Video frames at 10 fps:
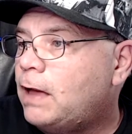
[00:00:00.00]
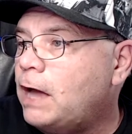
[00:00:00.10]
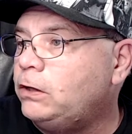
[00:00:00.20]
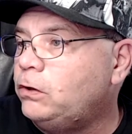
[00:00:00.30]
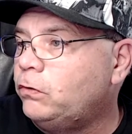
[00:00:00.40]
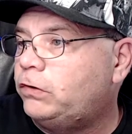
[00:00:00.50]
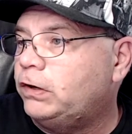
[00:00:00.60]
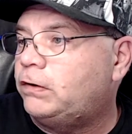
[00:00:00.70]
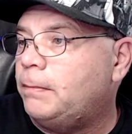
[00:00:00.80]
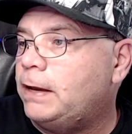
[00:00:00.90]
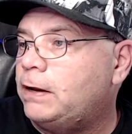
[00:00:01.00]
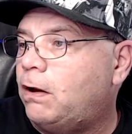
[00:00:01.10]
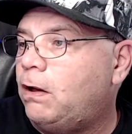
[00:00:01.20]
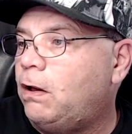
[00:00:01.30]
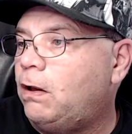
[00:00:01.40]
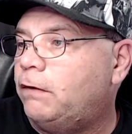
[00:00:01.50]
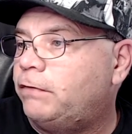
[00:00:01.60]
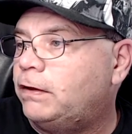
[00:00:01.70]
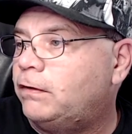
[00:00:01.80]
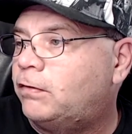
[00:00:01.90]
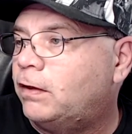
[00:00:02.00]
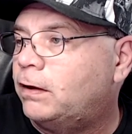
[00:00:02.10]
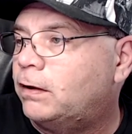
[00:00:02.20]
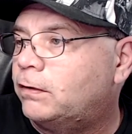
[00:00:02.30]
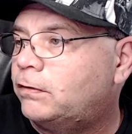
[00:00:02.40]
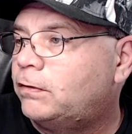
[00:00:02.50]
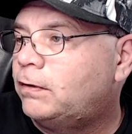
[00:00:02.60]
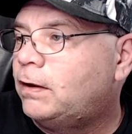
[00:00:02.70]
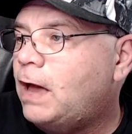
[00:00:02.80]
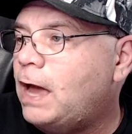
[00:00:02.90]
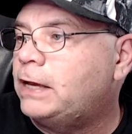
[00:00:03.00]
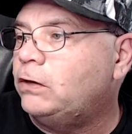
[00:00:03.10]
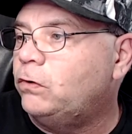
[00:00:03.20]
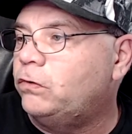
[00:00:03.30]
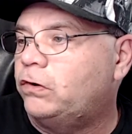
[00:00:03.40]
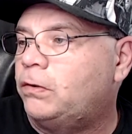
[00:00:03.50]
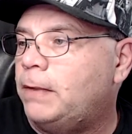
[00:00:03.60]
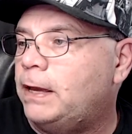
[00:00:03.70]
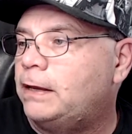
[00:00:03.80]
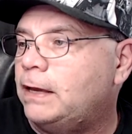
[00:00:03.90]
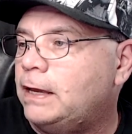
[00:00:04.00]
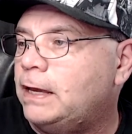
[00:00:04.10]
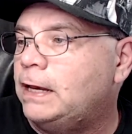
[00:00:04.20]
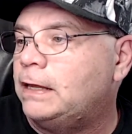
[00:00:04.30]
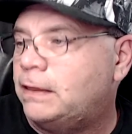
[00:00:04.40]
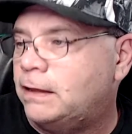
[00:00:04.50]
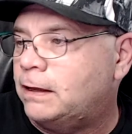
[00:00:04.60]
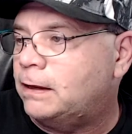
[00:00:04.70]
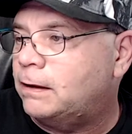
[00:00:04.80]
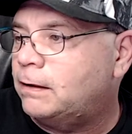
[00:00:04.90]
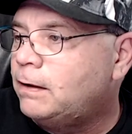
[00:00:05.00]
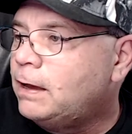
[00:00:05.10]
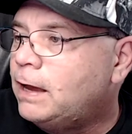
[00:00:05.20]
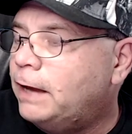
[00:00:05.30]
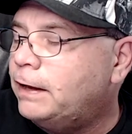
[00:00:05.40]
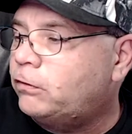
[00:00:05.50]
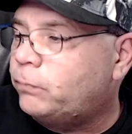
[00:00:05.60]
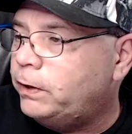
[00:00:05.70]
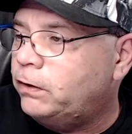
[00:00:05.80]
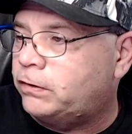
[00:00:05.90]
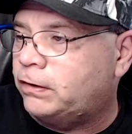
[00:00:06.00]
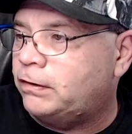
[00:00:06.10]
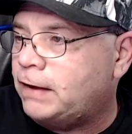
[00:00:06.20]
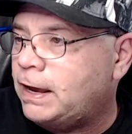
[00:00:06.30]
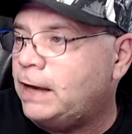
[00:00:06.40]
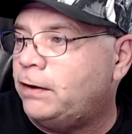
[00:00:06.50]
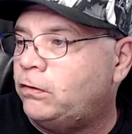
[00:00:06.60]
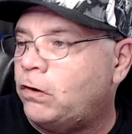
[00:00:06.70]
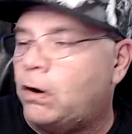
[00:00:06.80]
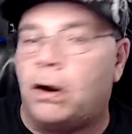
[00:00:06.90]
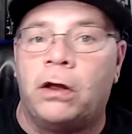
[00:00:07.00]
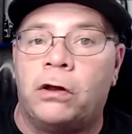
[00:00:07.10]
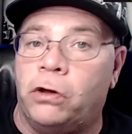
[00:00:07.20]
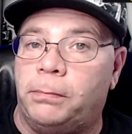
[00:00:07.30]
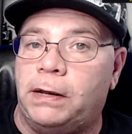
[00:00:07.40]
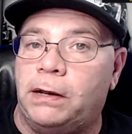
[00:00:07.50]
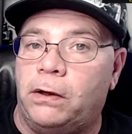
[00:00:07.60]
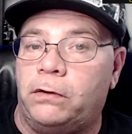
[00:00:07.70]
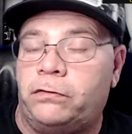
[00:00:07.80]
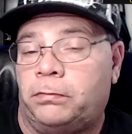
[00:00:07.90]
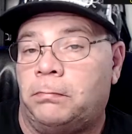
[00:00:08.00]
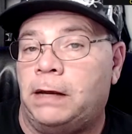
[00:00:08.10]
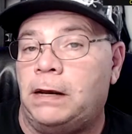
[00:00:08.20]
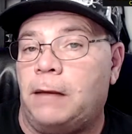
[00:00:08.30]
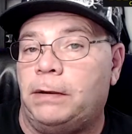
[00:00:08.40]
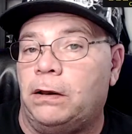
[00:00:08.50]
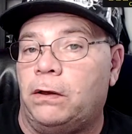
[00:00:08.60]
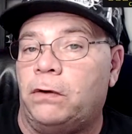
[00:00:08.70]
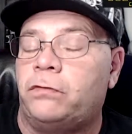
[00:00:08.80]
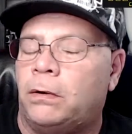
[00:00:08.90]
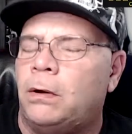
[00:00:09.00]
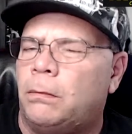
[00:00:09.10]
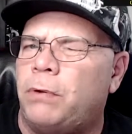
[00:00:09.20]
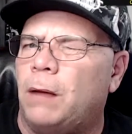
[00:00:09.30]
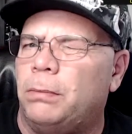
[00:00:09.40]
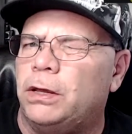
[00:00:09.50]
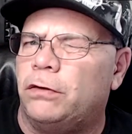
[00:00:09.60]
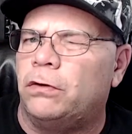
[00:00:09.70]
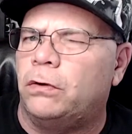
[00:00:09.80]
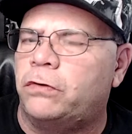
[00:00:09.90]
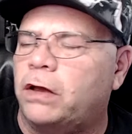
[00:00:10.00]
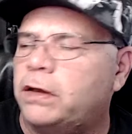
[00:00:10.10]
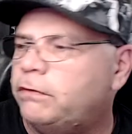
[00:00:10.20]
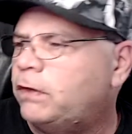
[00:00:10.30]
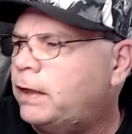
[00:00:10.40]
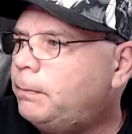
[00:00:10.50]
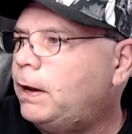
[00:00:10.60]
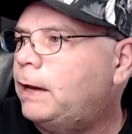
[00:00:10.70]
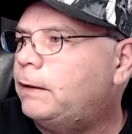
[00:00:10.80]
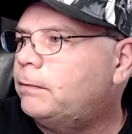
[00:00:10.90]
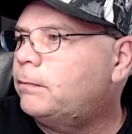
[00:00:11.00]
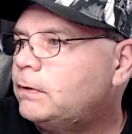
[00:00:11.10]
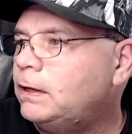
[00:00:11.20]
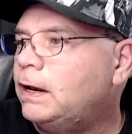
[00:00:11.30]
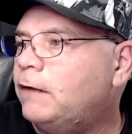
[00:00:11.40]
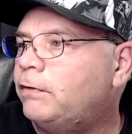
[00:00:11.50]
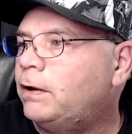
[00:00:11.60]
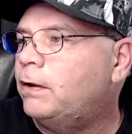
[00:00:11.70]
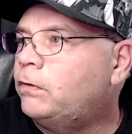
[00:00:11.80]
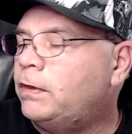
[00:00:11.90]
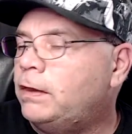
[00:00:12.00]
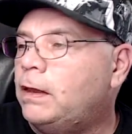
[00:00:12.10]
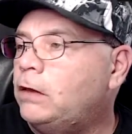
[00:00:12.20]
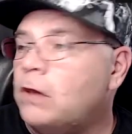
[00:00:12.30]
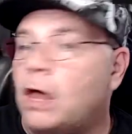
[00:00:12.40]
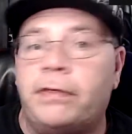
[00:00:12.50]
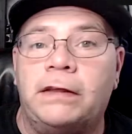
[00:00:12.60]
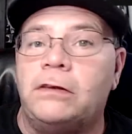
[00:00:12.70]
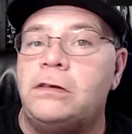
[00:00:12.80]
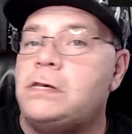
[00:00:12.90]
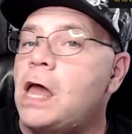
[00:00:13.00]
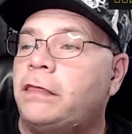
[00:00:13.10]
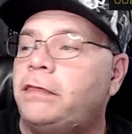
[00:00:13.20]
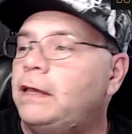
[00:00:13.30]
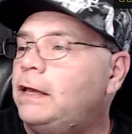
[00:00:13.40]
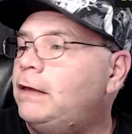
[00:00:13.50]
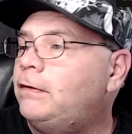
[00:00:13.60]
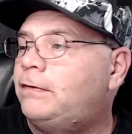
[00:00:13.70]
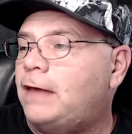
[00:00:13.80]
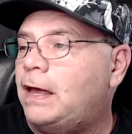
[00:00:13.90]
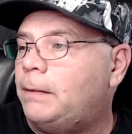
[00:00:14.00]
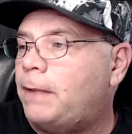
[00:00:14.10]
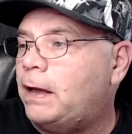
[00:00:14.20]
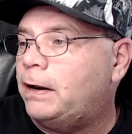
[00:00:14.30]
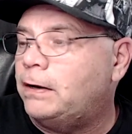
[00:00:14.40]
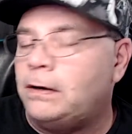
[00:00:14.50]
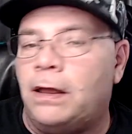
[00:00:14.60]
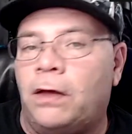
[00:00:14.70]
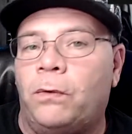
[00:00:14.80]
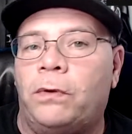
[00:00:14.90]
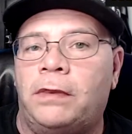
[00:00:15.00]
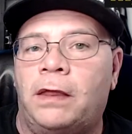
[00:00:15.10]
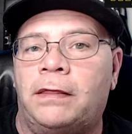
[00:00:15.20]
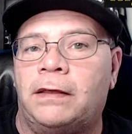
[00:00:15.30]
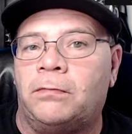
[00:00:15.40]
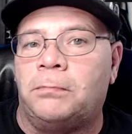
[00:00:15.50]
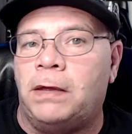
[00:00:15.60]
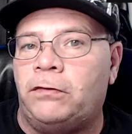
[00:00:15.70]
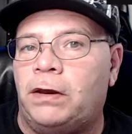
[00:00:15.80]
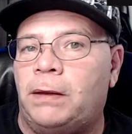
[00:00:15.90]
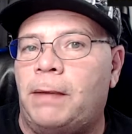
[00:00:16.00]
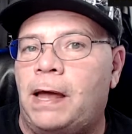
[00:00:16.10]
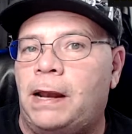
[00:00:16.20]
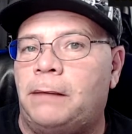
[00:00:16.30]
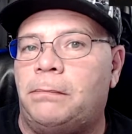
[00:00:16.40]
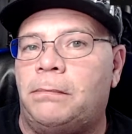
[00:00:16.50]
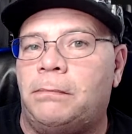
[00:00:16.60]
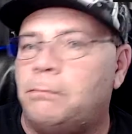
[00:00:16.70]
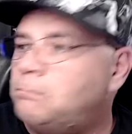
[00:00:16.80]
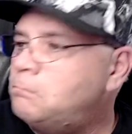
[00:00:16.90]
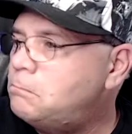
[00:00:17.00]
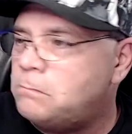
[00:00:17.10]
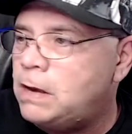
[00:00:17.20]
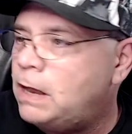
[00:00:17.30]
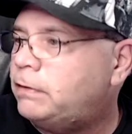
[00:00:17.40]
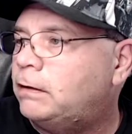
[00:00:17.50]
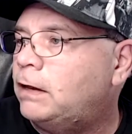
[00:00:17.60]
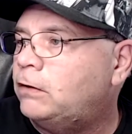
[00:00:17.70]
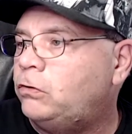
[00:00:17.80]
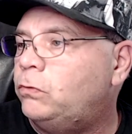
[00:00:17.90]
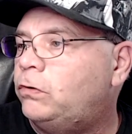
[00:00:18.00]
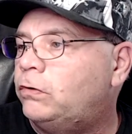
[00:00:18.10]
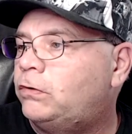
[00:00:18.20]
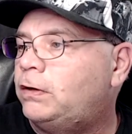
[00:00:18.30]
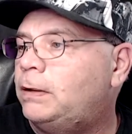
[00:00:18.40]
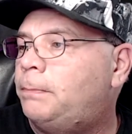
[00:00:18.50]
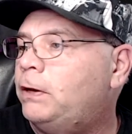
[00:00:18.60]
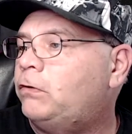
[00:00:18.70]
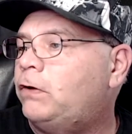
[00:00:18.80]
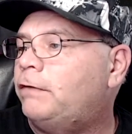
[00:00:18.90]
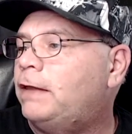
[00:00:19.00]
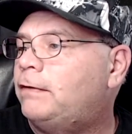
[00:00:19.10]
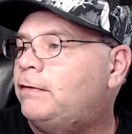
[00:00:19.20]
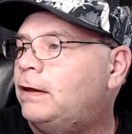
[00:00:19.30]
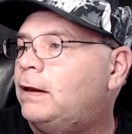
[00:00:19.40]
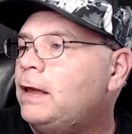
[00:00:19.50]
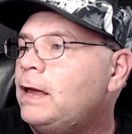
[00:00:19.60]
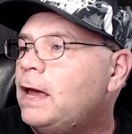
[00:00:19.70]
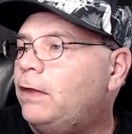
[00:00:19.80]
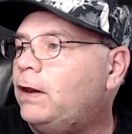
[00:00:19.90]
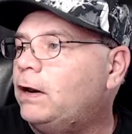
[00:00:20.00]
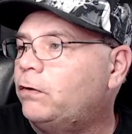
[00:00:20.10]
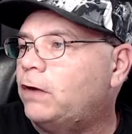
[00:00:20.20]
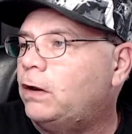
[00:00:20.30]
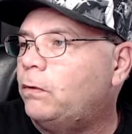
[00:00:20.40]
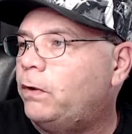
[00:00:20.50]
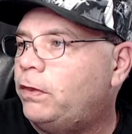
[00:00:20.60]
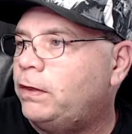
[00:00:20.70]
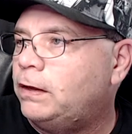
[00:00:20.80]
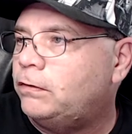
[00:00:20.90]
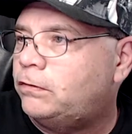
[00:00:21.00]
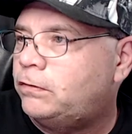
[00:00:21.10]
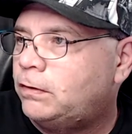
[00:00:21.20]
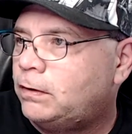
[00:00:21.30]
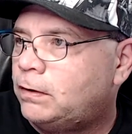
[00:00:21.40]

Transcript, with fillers: I used it to make all of these things. I can use it to make anything. And that's where he looks at this hand in the jar. Could be Luke's. Might not be Luke's. Probably is Luke's. I'll give you that. But you never know. So then nothing, nothing is said about it. No, nothing is mentioned about it. Nothing. That you just see a picture of it. That's it. And then it goes on to where these...